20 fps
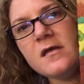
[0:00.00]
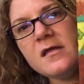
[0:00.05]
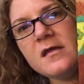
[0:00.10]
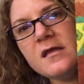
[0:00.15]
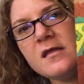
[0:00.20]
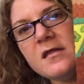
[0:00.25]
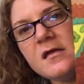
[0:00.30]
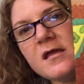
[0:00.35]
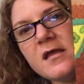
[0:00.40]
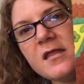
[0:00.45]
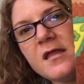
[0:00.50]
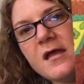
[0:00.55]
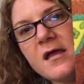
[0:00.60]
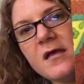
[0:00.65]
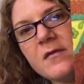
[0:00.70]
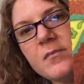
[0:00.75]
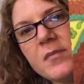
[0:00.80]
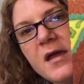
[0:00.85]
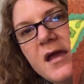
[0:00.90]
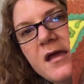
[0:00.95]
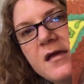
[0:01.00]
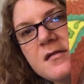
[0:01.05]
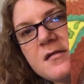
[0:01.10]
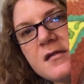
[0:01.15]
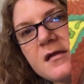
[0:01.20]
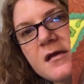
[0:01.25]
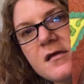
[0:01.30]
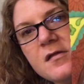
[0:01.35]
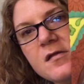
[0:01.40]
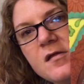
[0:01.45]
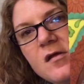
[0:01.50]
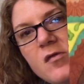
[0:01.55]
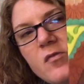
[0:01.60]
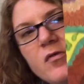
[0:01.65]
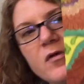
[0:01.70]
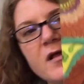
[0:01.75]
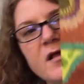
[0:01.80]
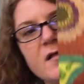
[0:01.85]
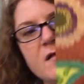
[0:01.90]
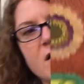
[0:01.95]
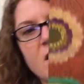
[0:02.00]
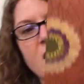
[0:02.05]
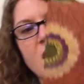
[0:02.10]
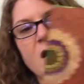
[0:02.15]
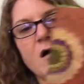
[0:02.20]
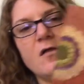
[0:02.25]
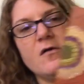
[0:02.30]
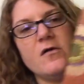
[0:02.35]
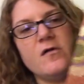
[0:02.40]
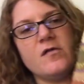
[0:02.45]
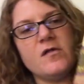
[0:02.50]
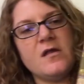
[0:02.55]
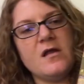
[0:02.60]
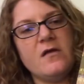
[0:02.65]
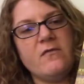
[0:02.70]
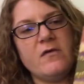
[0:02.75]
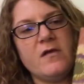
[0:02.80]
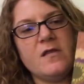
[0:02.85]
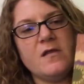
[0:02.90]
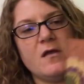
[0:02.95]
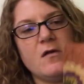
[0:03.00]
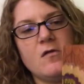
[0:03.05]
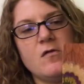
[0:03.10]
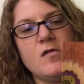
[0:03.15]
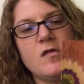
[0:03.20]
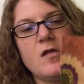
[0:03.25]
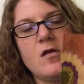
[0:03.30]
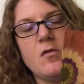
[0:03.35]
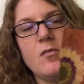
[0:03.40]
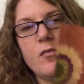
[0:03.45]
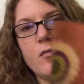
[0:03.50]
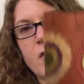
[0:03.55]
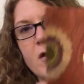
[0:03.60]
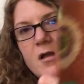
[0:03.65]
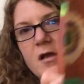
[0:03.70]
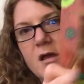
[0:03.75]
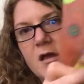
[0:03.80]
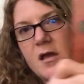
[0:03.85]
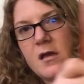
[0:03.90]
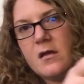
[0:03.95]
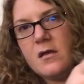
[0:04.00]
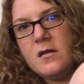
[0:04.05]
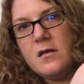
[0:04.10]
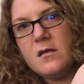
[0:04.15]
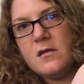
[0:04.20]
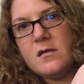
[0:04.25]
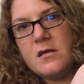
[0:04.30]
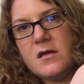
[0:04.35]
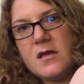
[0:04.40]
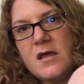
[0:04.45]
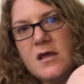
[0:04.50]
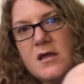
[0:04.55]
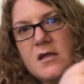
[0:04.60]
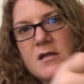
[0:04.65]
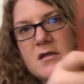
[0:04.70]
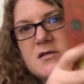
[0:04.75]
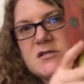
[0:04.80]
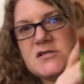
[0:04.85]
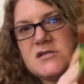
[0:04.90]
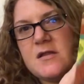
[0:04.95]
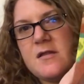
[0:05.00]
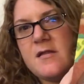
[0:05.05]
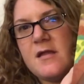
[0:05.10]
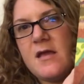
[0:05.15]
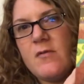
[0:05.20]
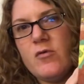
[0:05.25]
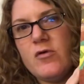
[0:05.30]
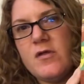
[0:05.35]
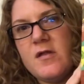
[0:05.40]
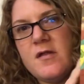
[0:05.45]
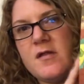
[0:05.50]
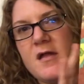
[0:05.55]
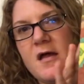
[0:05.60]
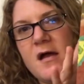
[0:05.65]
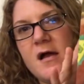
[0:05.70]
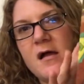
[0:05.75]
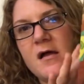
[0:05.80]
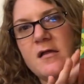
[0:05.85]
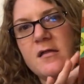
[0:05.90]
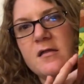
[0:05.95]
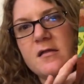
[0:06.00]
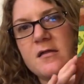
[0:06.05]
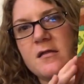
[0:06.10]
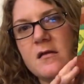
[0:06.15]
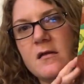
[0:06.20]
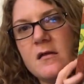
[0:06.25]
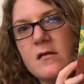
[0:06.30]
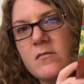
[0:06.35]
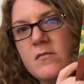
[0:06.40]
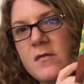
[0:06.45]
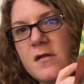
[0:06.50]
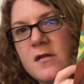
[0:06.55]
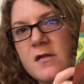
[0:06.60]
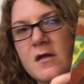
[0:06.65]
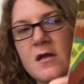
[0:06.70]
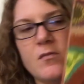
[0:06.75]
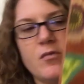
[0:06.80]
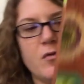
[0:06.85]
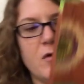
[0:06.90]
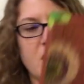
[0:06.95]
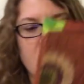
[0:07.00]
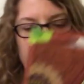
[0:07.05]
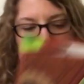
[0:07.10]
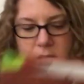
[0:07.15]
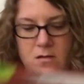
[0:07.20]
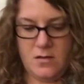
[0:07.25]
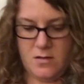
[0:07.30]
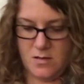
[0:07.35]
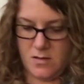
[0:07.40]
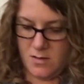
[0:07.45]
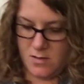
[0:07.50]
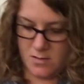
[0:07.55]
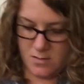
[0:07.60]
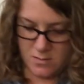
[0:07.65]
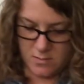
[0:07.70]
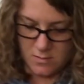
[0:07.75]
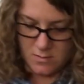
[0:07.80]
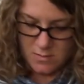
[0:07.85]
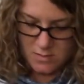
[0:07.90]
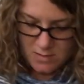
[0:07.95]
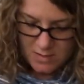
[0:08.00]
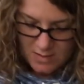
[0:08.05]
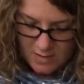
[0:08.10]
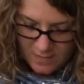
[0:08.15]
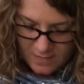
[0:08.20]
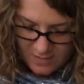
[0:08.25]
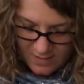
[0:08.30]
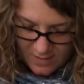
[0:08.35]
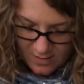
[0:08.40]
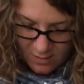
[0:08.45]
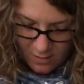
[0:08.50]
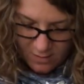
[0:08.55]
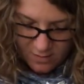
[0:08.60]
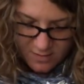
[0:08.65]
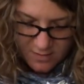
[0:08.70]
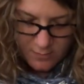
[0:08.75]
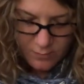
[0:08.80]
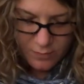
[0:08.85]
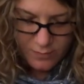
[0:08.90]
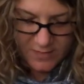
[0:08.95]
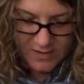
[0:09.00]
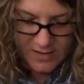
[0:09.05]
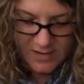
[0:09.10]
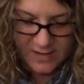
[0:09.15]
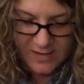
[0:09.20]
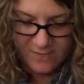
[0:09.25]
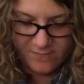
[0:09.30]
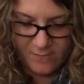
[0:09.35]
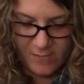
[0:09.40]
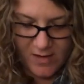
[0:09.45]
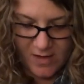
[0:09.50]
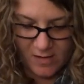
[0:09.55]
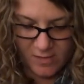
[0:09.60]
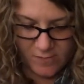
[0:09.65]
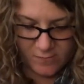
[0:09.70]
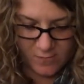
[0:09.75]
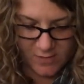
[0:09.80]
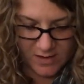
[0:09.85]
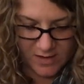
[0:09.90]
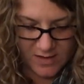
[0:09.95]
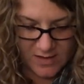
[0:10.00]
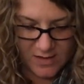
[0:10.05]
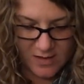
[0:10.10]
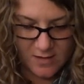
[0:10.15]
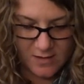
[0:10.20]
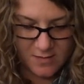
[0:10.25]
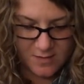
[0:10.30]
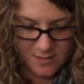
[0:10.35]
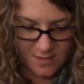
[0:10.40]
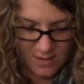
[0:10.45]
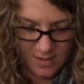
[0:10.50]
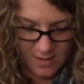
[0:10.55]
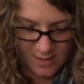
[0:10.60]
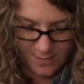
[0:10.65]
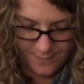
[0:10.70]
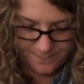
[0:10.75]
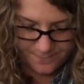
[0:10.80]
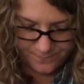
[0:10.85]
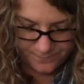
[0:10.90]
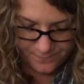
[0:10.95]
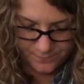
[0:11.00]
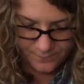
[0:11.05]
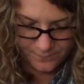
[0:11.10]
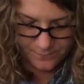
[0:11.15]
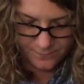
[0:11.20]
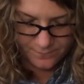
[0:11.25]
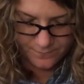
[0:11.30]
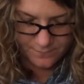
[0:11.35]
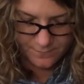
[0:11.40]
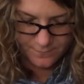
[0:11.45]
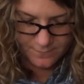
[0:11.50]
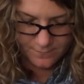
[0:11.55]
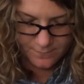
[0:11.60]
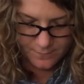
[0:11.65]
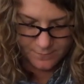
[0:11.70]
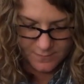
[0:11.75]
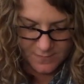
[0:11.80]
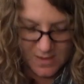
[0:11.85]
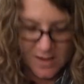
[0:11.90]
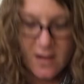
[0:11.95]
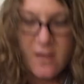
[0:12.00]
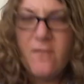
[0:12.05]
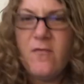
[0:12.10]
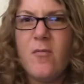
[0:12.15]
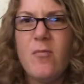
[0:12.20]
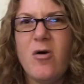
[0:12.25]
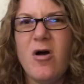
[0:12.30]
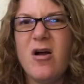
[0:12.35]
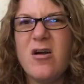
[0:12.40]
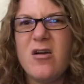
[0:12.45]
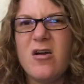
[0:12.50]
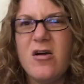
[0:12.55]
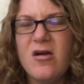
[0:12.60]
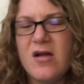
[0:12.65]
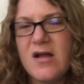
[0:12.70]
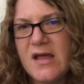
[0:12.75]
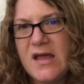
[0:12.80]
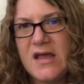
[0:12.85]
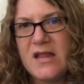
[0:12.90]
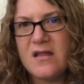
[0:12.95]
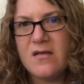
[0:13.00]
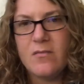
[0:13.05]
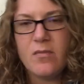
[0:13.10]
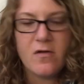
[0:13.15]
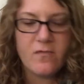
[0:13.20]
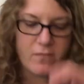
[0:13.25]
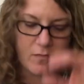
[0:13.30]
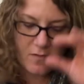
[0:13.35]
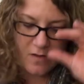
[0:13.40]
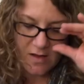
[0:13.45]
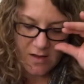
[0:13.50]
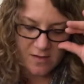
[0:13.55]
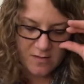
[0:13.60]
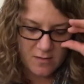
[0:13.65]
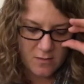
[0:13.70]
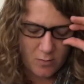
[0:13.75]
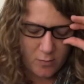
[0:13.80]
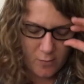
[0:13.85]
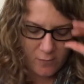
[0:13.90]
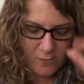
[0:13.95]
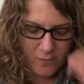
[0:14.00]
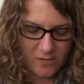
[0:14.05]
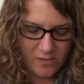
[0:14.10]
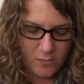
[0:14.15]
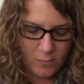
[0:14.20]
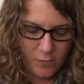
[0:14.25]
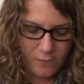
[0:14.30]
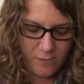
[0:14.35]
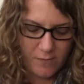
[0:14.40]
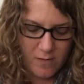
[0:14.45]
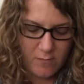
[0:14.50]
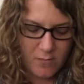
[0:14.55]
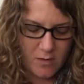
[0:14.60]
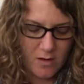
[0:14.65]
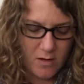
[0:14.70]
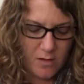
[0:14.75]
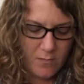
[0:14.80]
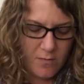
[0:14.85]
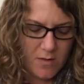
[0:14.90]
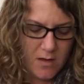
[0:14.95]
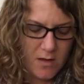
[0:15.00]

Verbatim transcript: Look at that, paisley. It's so pretty. Like the collars and everything are so pretty. Again, it's the same on the sides. Isn't that pretty? And then I got some gift bags for kids, um, kind of for Parker and Keenan. Both of it, like I said, their birthdays are both coming up.